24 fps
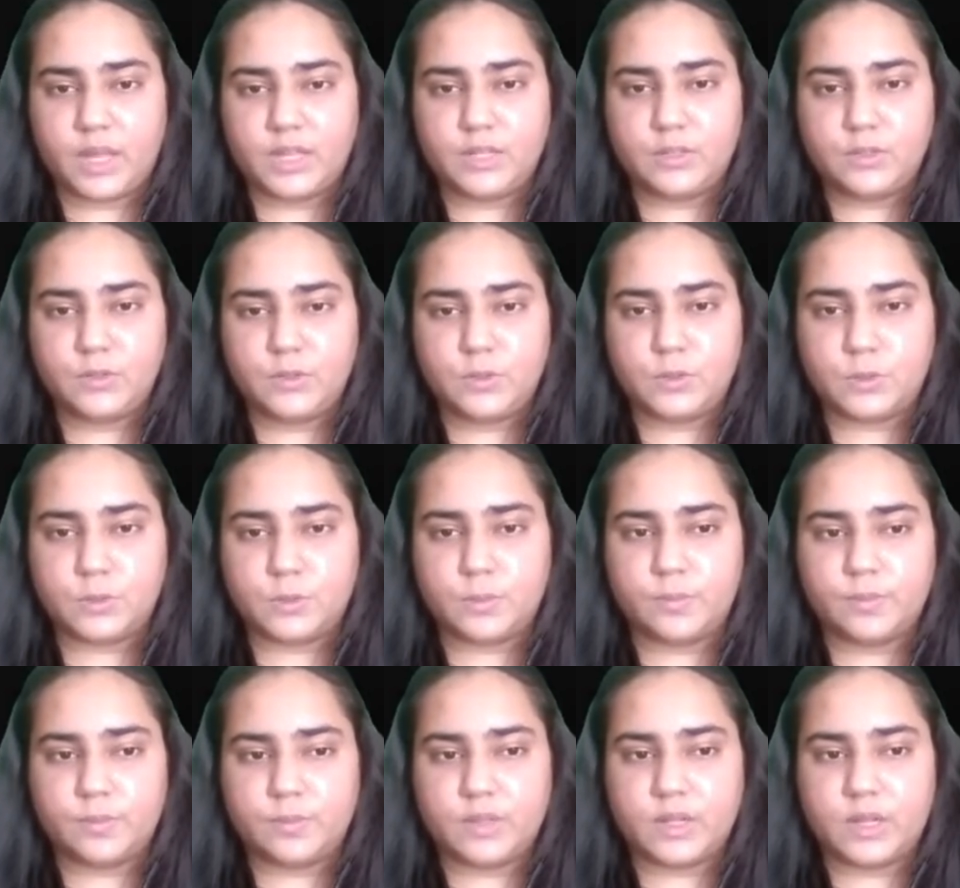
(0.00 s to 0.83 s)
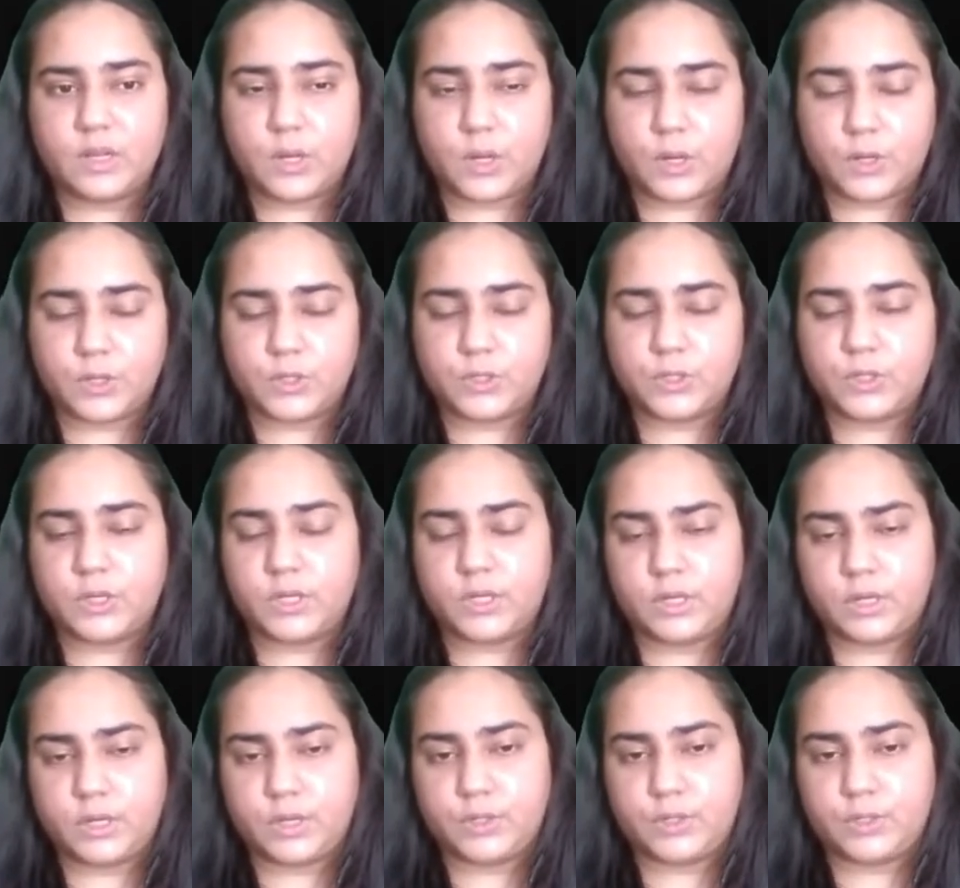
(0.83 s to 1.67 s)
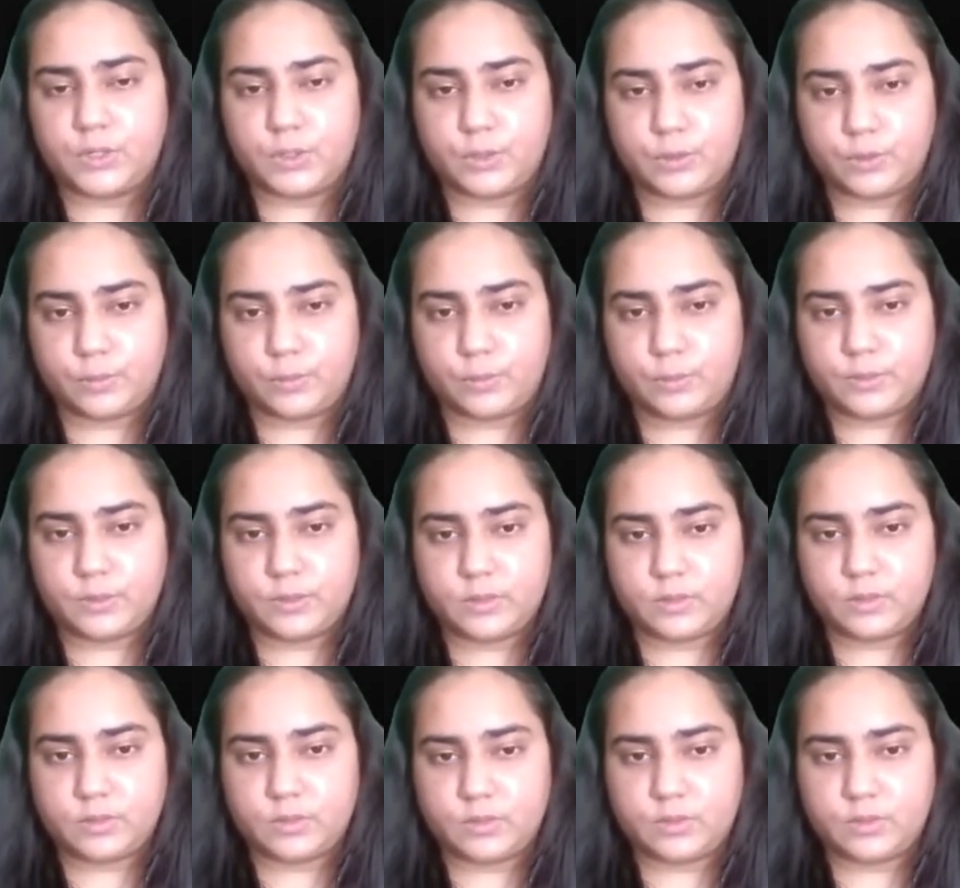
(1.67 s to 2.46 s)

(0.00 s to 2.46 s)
into larger and larger groups.